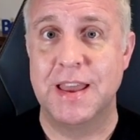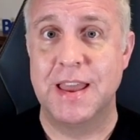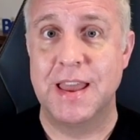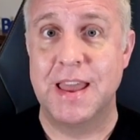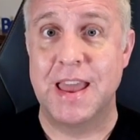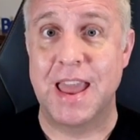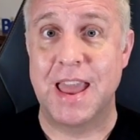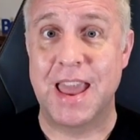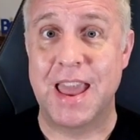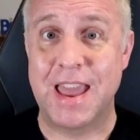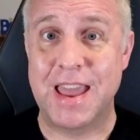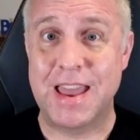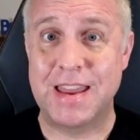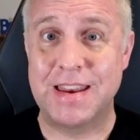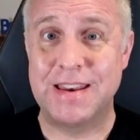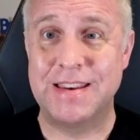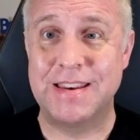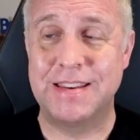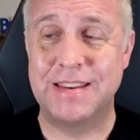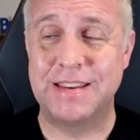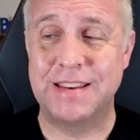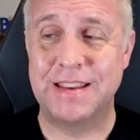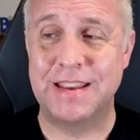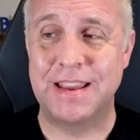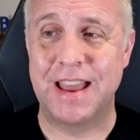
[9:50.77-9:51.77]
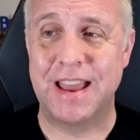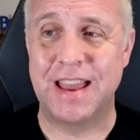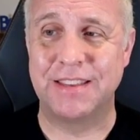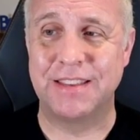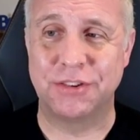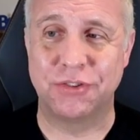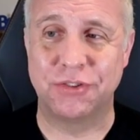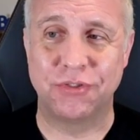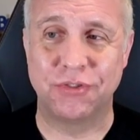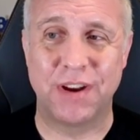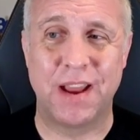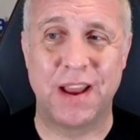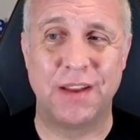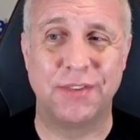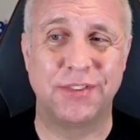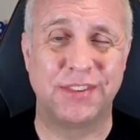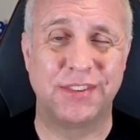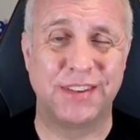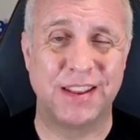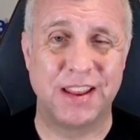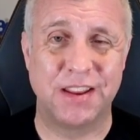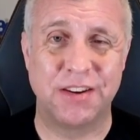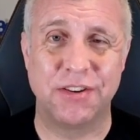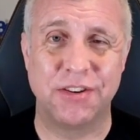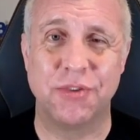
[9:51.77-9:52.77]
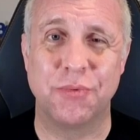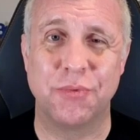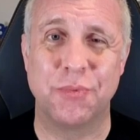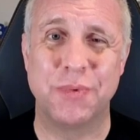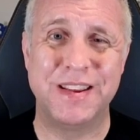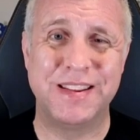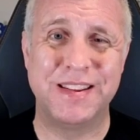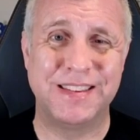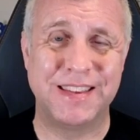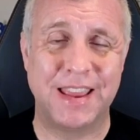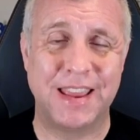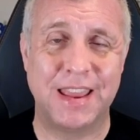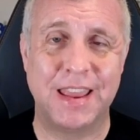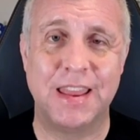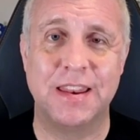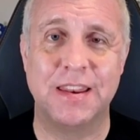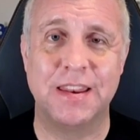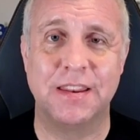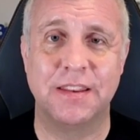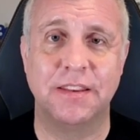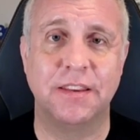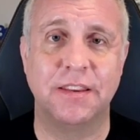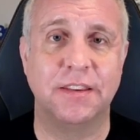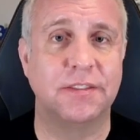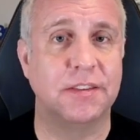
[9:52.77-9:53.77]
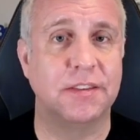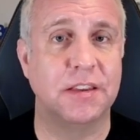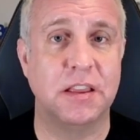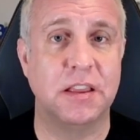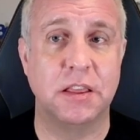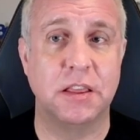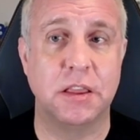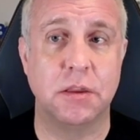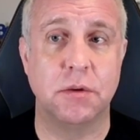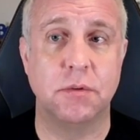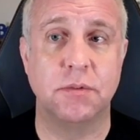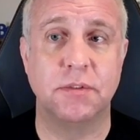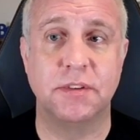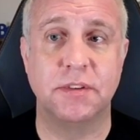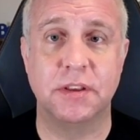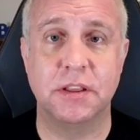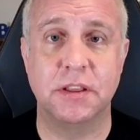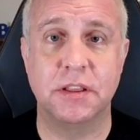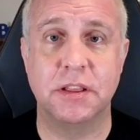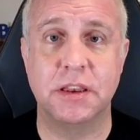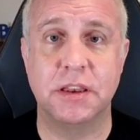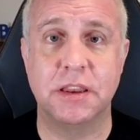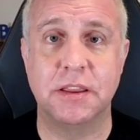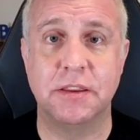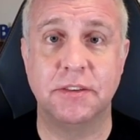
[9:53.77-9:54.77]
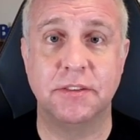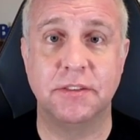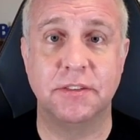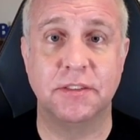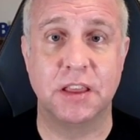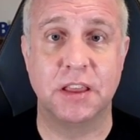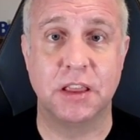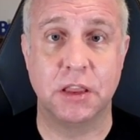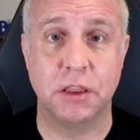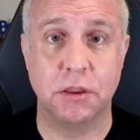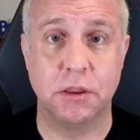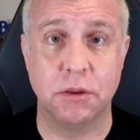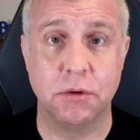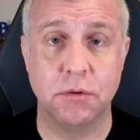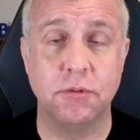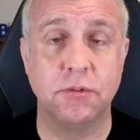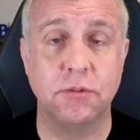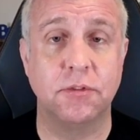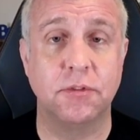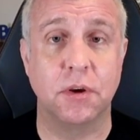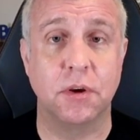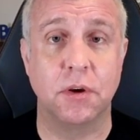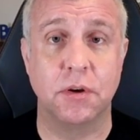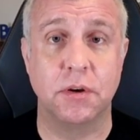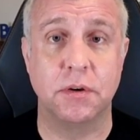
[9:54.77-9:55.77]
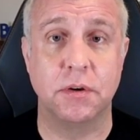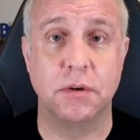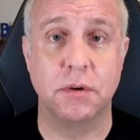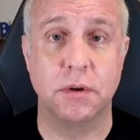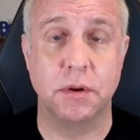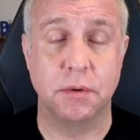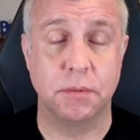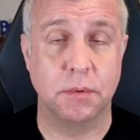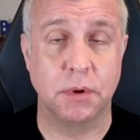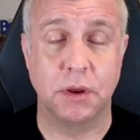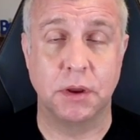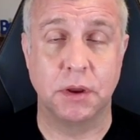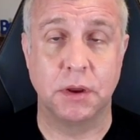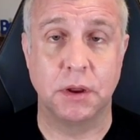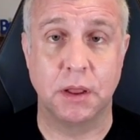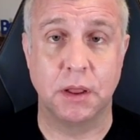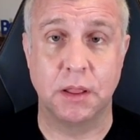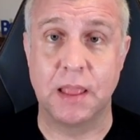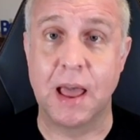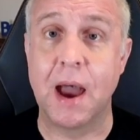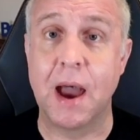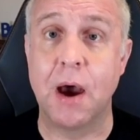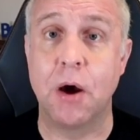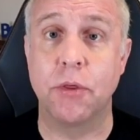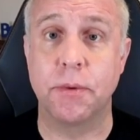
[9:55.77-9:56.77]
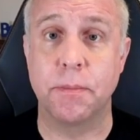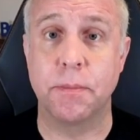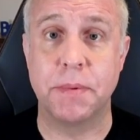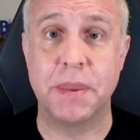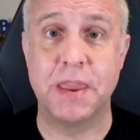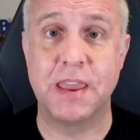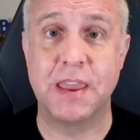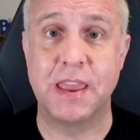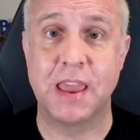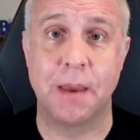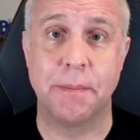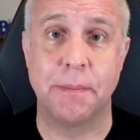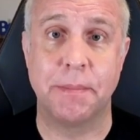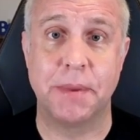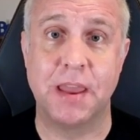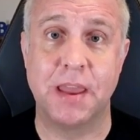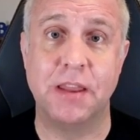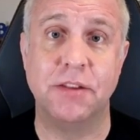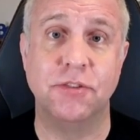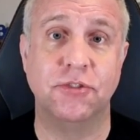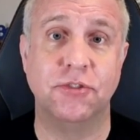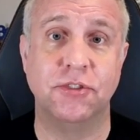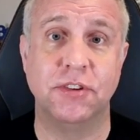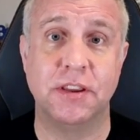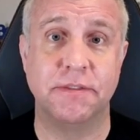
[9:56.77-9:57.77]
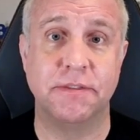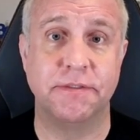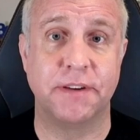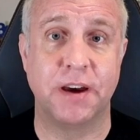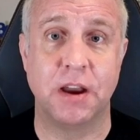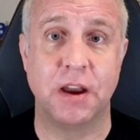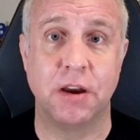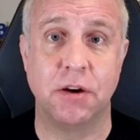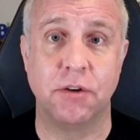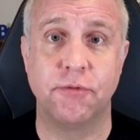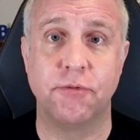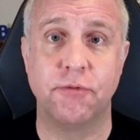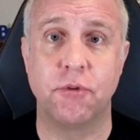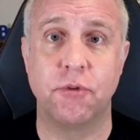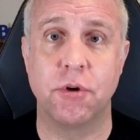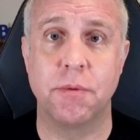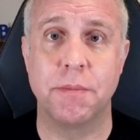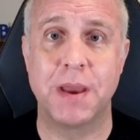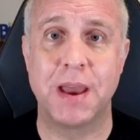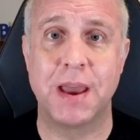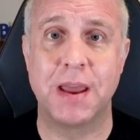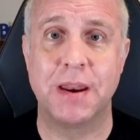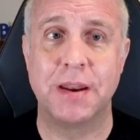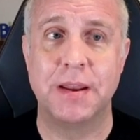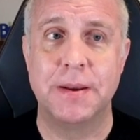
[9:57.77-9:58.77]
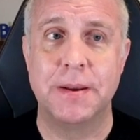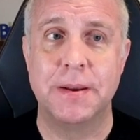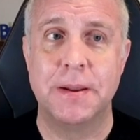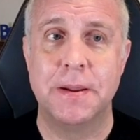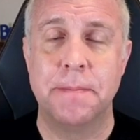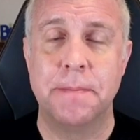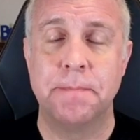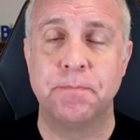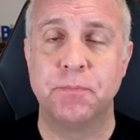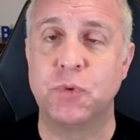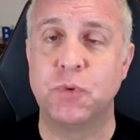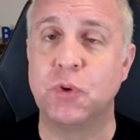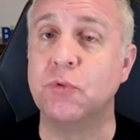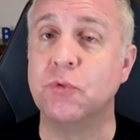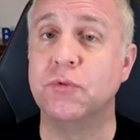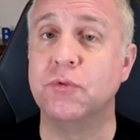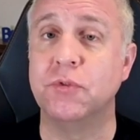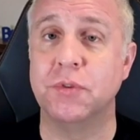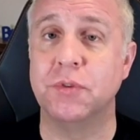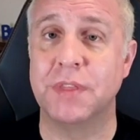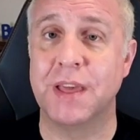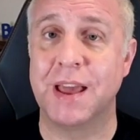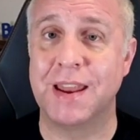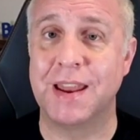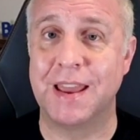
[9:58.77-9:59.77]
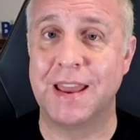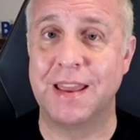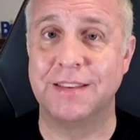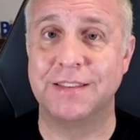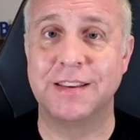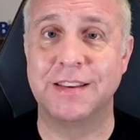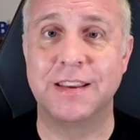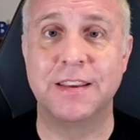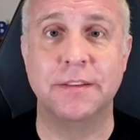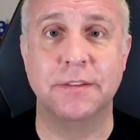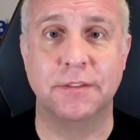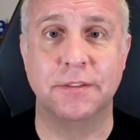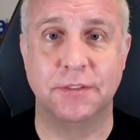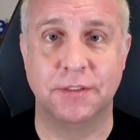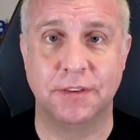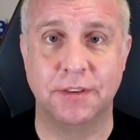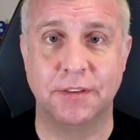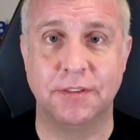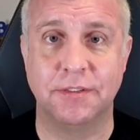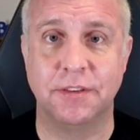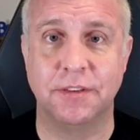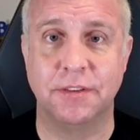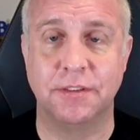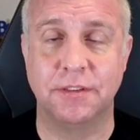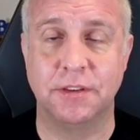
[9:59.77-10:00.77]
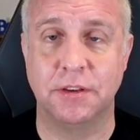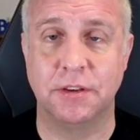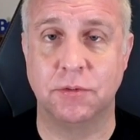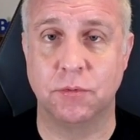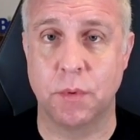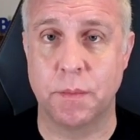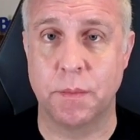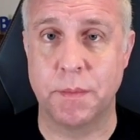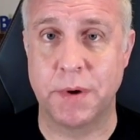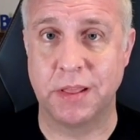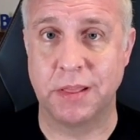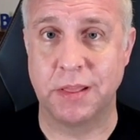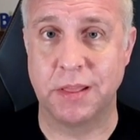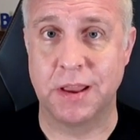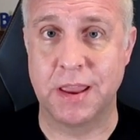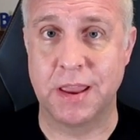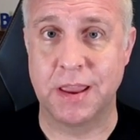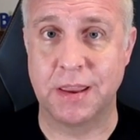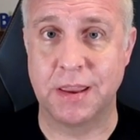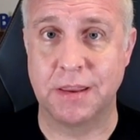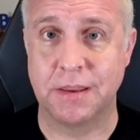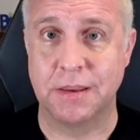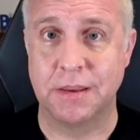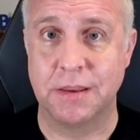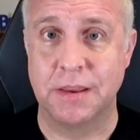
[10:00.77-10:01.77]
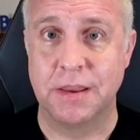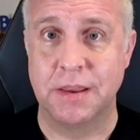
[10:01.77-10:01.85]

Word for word: And as a draft standard, we tend to see that utilities that use and uh, allow the PCAP NG file format don't do that as consistency as we might like.